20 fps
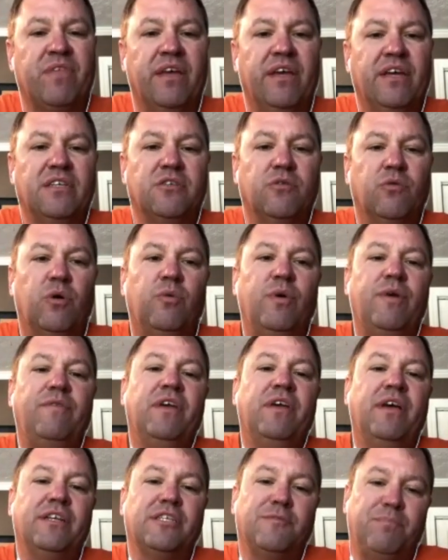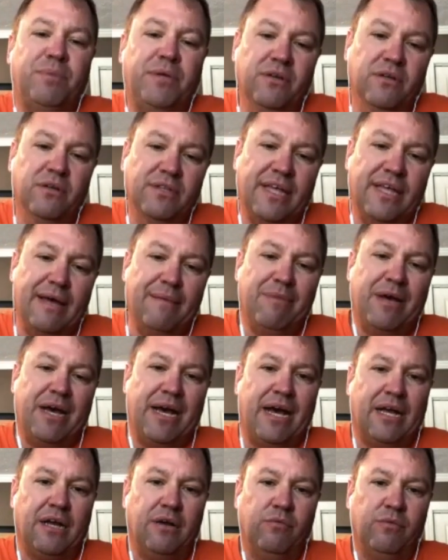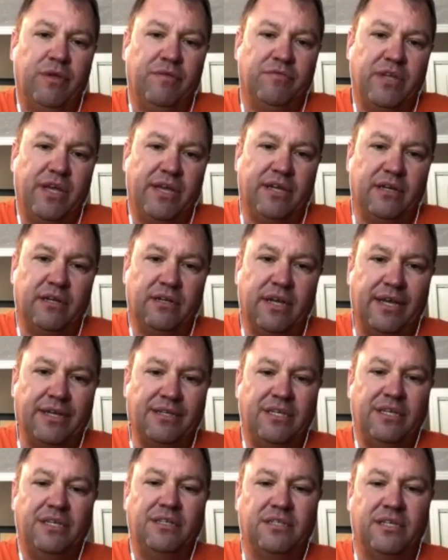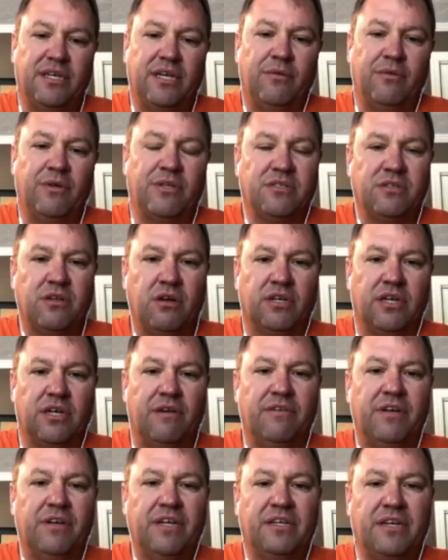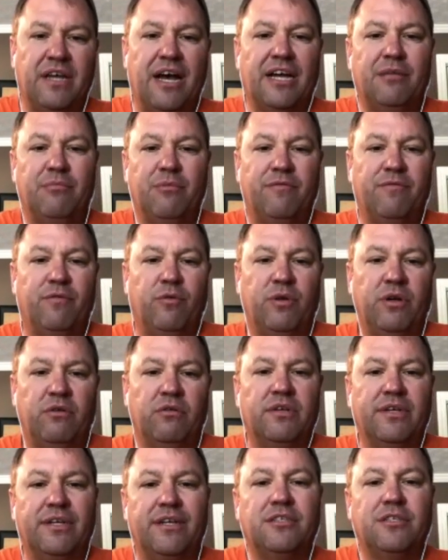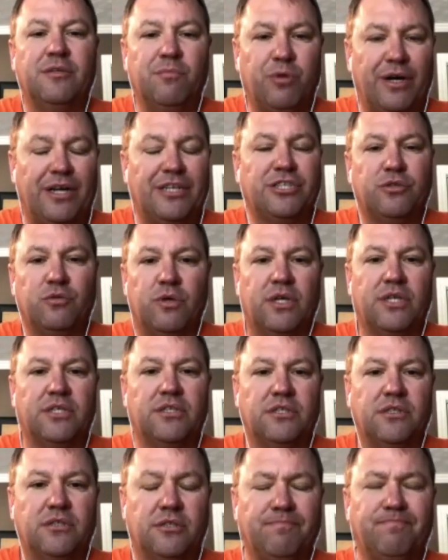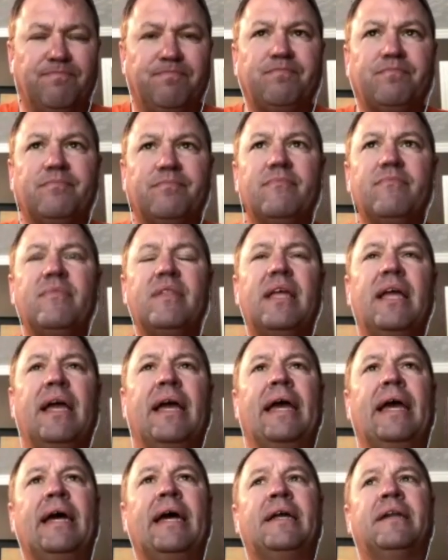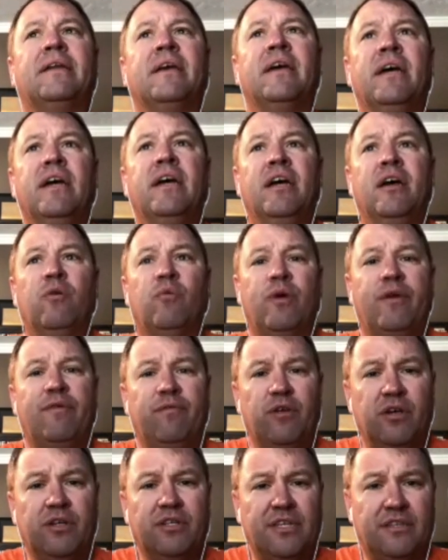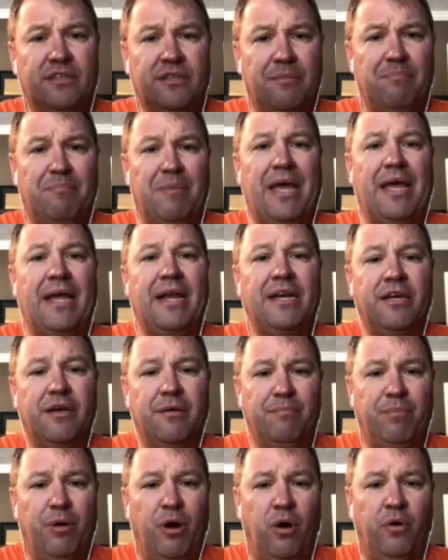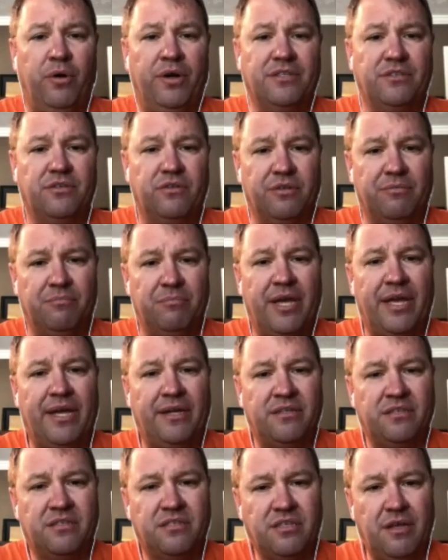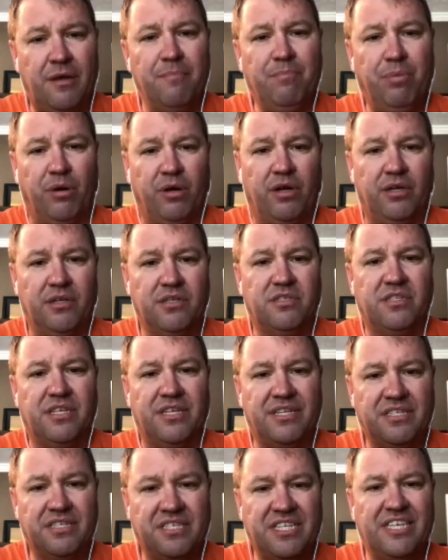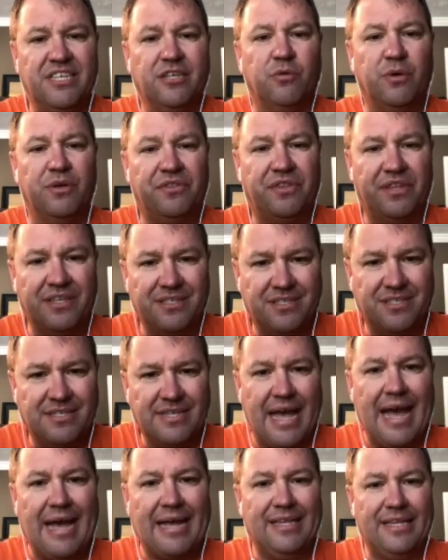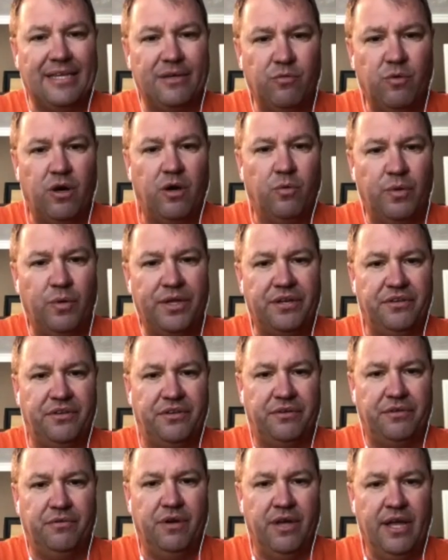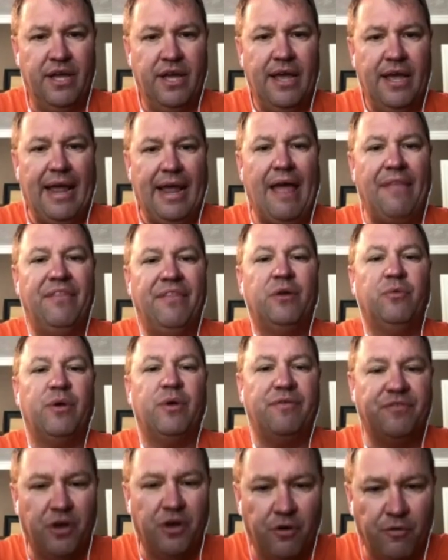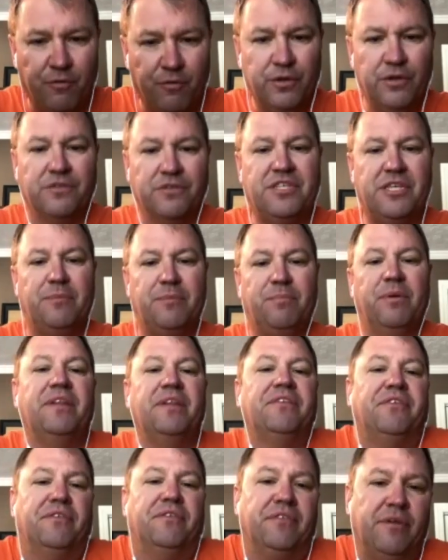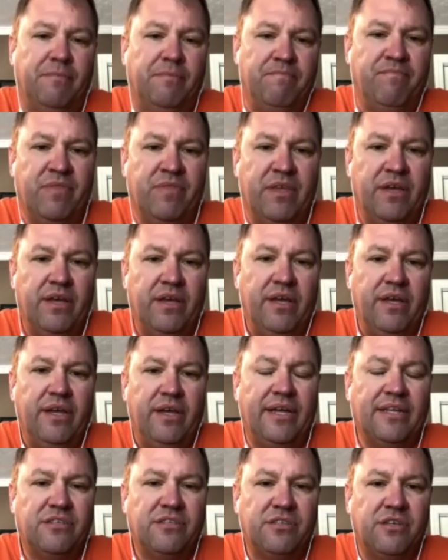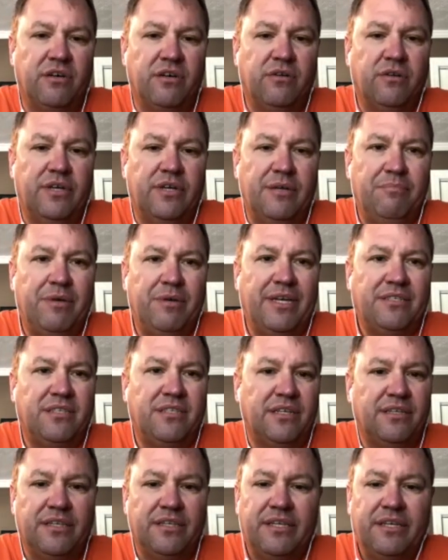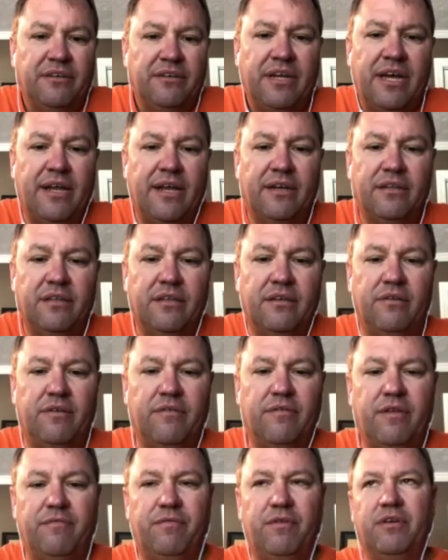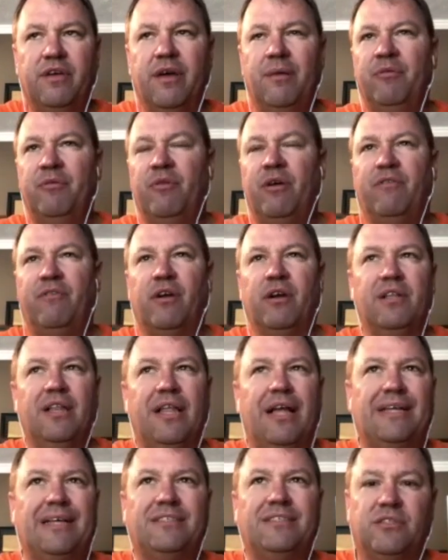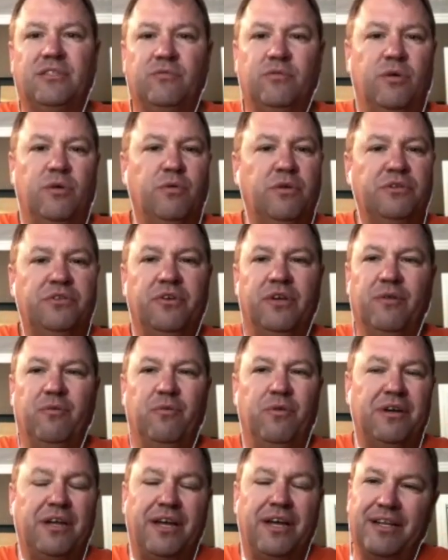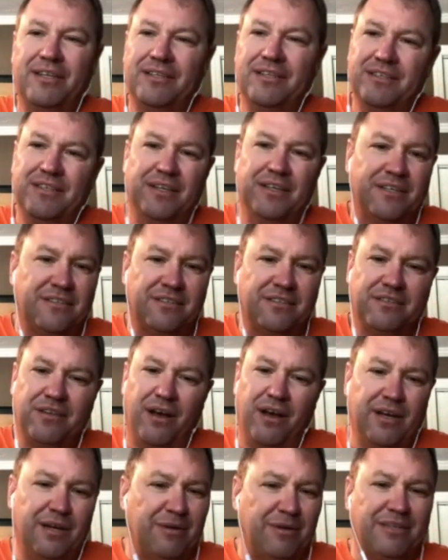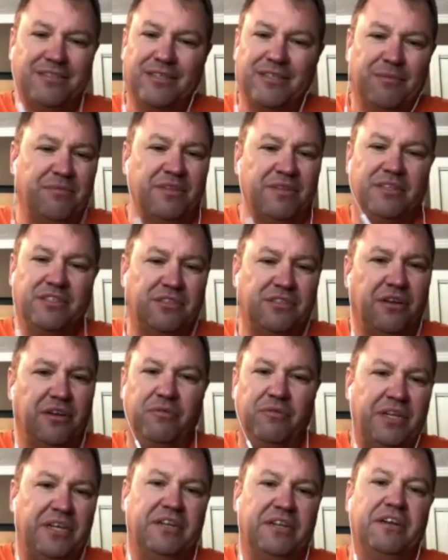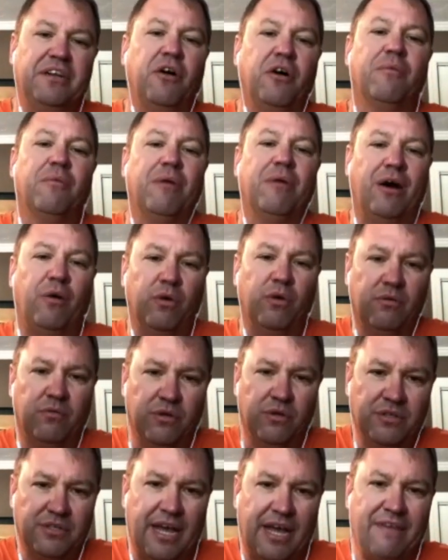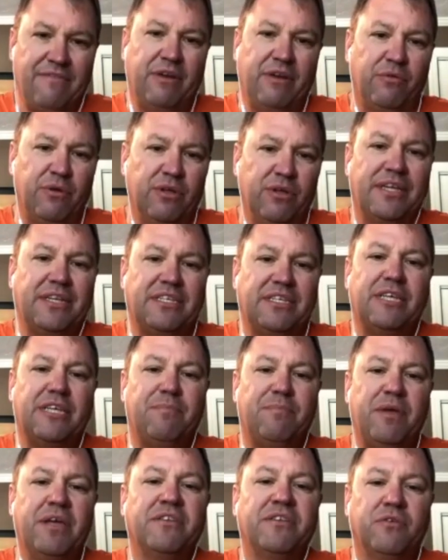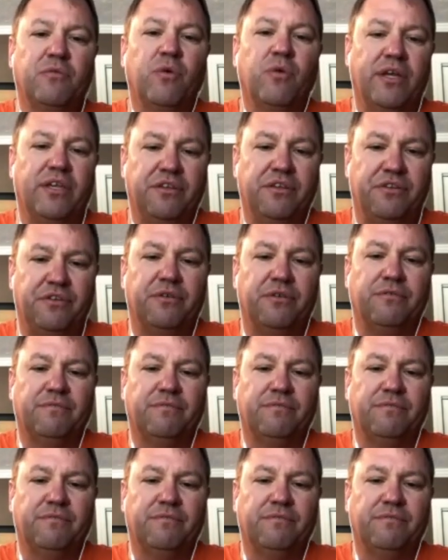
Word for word: So what we've done is peeled that back. We've taken 1910, which is our governing document for window cleaners and pressure washers, and we've looked at the main components or the main subparts that deal with exactly what we do. Hmm. And then we've dove real deep into them. Nice. And so it basically, you're not, if you come to one of our classes or what we're doing, we're not going to talk about something that you don't need to know about. We're, we're diving really deep into what you do.